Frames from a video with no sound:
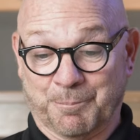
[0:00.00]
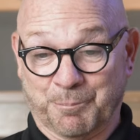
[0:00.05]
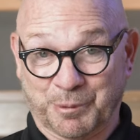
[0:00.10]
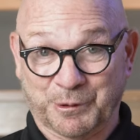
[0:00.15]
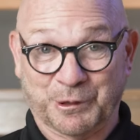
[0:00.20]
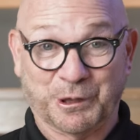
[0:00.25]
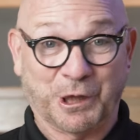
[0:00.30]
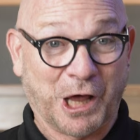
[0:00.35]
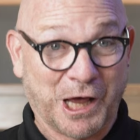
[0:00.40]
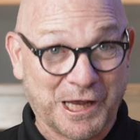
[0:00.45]

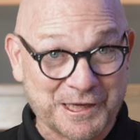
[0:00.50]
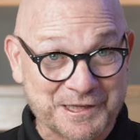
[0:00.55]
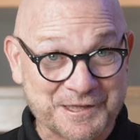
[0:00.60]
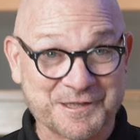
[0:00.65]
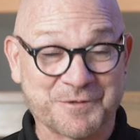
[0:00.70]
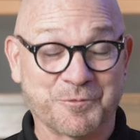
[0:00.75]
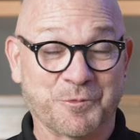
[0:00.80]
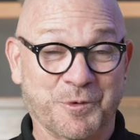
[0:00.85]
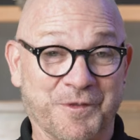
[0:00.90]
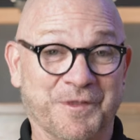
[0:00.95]

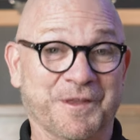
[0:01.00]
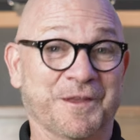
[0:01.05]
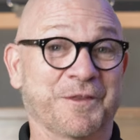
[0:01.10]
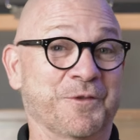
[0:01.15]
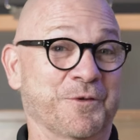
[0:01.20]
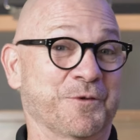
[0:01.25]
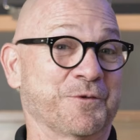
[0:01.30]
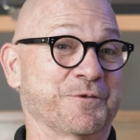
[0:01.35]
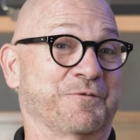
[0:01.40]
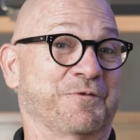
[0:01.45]
plots within
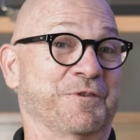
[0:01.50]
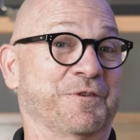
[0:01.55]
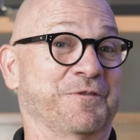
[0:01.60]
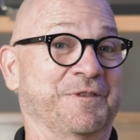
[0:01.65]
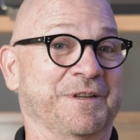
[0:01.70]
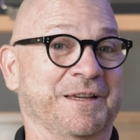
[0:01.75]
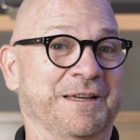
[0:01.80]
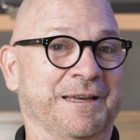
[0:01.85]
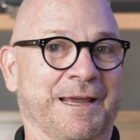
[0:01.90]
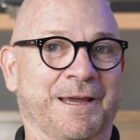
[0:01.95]
those
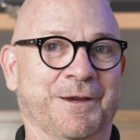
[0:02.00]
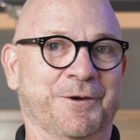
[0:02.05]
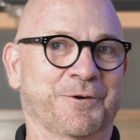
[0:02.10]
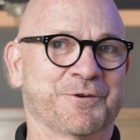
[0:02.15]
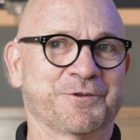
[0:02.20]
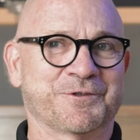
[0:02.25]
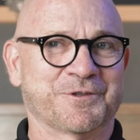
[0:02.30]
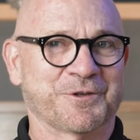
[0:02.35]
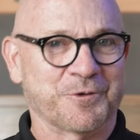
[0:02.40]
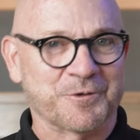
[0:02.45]
15
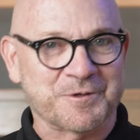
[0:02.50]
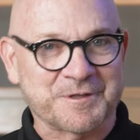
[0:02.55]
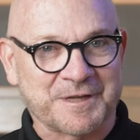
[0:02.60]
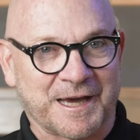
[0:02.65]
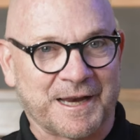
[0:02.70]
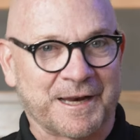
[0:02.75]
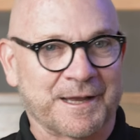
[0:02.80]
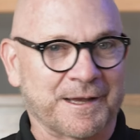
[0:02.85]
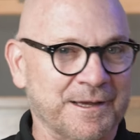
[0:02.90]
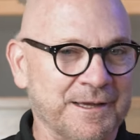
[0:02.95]
acres. So it's
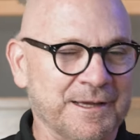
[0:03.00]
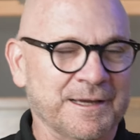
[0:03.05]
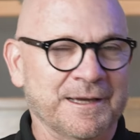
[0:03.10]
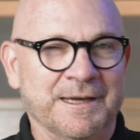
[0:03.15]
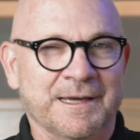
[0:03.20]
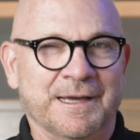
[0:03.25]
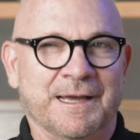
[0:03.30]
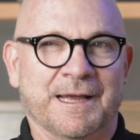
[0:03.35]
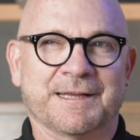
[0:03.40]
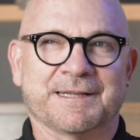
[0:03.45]
kind of
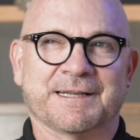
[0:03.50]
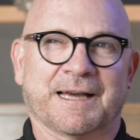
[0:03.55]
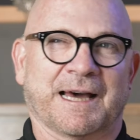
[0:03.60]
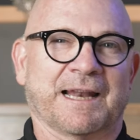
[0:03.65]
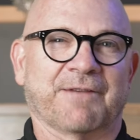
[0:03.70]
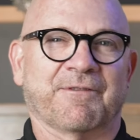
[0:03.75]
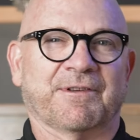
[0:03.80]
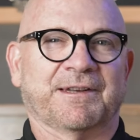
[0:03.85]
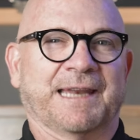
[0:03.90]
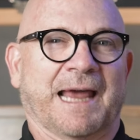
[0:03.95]

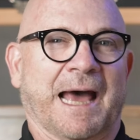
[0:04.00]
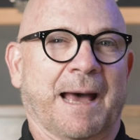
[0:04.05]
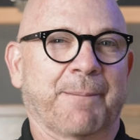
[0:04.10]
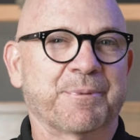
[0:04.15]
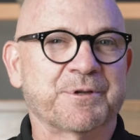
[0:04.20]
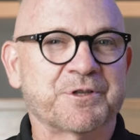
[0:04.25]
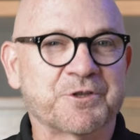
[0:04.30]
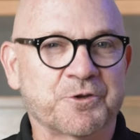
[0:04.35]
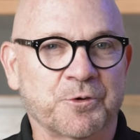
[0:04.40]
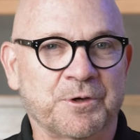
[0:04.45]
a
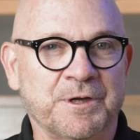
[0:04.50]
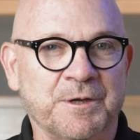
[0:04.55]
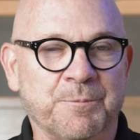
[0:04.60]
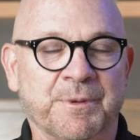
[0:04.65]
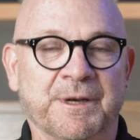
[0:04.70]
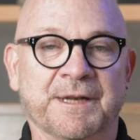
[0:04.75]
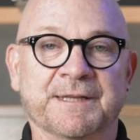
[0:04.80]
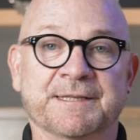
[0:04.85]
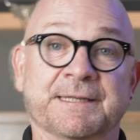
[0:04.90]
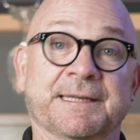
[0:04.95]
tapestry,
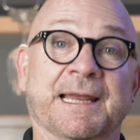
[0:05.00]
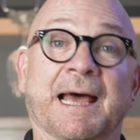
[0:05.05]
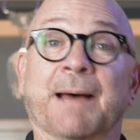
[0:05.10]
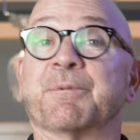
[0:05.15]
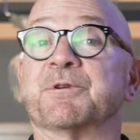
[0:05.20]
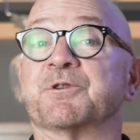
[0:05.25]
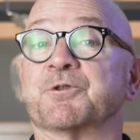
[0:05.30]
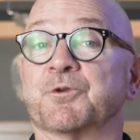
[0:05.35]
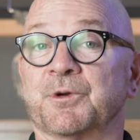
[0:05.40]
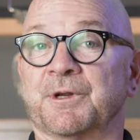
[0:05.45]
but it's a
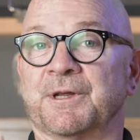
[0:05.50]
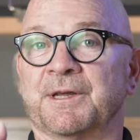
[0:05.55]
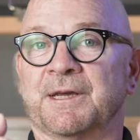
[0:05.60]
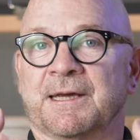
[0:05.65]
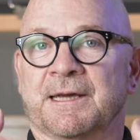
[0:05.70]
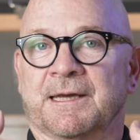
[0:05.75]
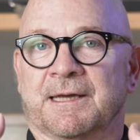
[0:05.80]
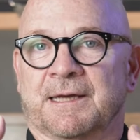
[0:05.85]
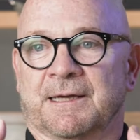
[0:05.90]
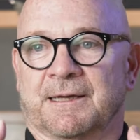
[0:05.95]
tapestry
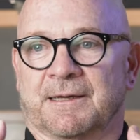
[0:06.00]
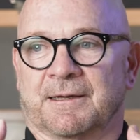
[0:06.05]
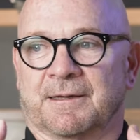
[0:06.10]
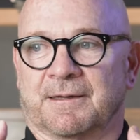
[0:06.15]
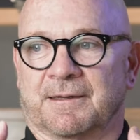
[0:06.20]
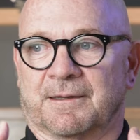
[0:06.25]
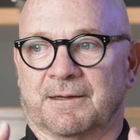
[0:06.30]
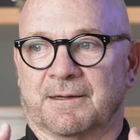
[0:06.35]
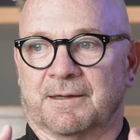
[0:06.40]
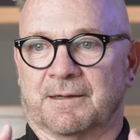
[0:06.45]

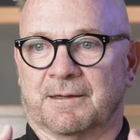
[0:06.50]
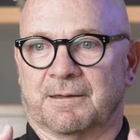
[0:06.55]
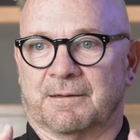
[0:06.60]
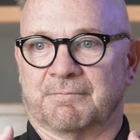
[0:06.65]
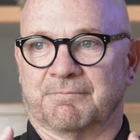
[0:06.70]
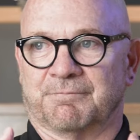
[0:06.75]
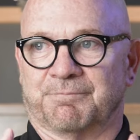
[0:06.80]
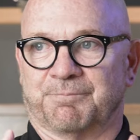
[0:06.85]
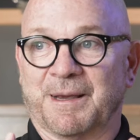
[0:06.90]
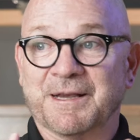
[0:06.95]

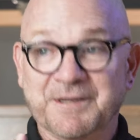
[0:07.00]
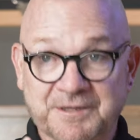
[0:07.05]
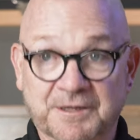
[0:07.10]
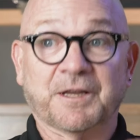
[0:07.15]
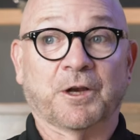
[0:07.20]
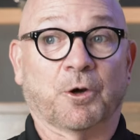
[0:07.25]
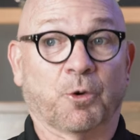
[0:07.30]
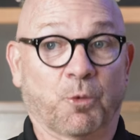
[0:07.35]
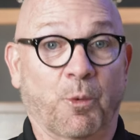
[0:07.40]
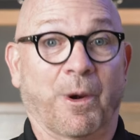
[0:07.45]

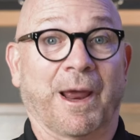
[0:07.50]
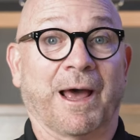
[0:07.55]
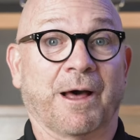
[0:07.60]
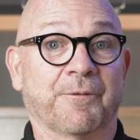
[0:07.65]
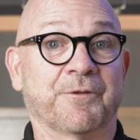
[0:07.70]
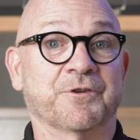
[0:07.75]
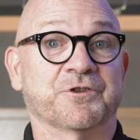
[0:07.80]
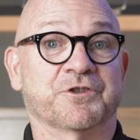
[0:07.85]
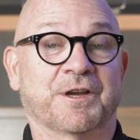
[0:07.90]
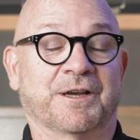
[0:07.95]
basically
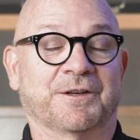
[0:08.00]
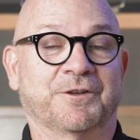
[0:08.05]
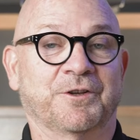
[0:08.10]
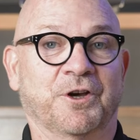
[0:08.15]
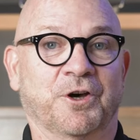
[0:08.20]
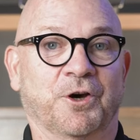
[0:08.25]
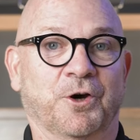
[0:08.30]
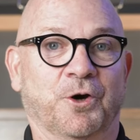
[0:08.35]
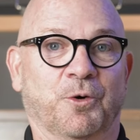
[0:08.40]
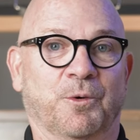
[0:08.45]
around the
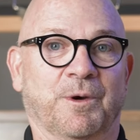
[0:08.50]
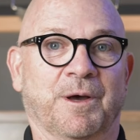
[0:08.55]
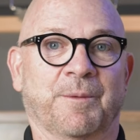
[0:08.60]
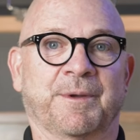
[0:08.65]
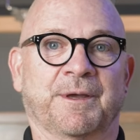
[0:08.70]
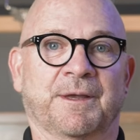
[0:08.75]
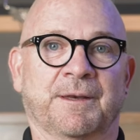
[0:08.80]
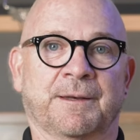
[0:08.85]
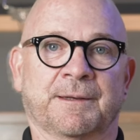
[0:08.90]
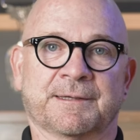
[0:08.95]
chateau. I
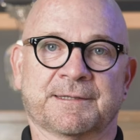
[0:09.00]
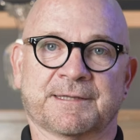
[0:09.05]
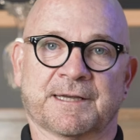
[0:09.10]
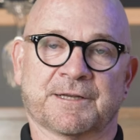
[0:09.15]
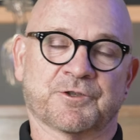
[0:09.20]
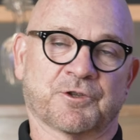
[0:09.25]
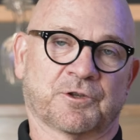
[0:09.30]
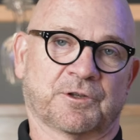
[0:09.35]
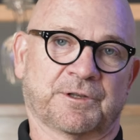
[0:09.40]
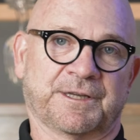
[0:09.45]
mean,
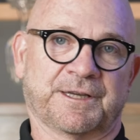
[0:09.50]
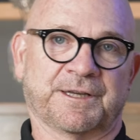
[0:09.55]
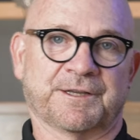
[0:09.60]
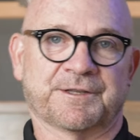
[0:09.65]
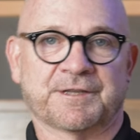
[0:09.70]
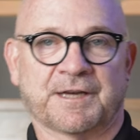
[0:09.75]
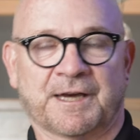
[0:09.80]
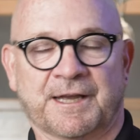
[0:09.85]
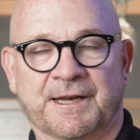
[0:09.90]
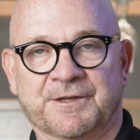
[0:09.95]
essentially
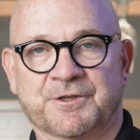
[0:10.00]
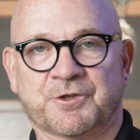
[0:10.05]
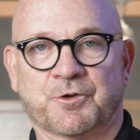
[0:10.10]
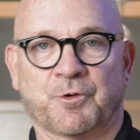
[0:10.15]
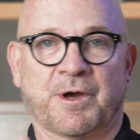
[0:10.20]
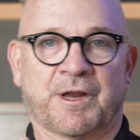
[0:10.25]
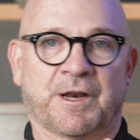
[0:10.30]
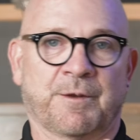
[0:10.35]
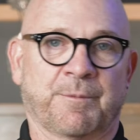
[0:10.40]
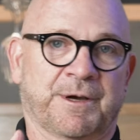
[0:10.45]
it's kind of
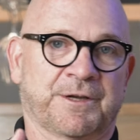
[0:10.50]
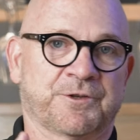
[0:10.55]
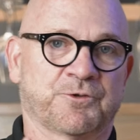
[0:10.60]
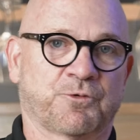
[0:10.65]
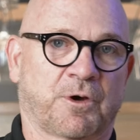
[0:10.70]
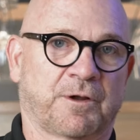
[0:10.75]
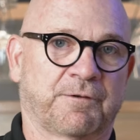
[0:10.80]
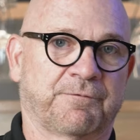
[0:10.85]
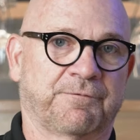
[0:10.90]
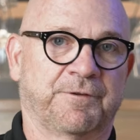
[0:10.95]
surrounded by
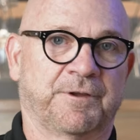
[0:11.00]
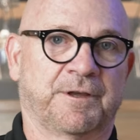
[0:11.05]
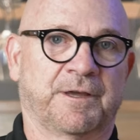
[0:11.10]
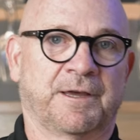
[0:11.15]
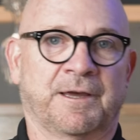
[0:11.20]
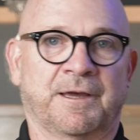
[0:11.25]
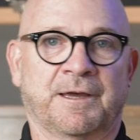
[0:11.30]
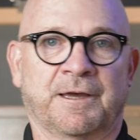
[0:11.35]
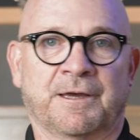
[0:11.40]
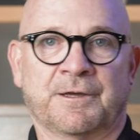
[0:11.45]
Trois
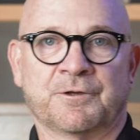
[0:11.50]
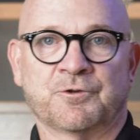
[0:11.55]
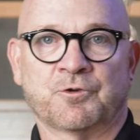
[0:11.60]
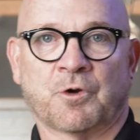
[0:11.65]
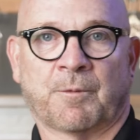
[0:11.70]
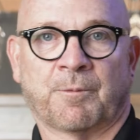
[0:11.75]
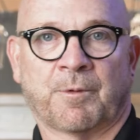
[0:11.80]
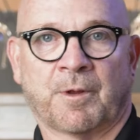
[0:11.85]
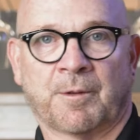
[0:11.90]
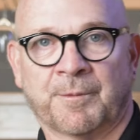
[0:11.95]
Vieilles,
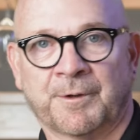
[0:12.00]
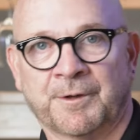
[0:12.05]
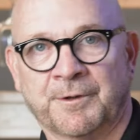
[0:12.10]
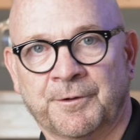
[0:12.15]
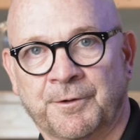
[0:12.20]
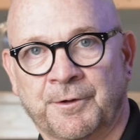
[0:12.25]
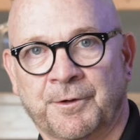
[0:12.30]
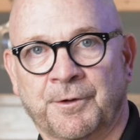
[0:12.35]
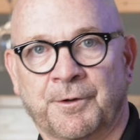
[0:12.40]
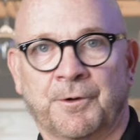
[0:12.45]
Trois
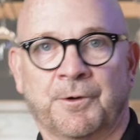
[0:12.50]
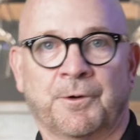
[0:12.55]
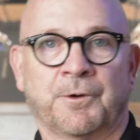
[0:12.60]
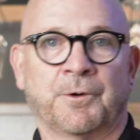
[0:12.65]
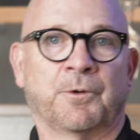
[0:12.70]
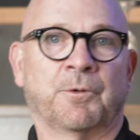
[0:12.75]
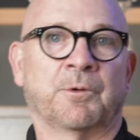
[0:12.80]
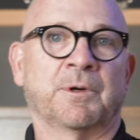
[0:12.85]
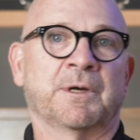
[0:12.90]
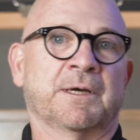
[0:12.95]

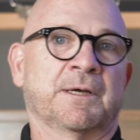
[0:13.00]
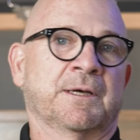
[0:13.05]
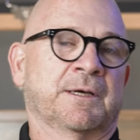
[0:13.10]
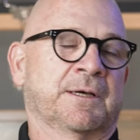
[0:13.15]
Plamondons,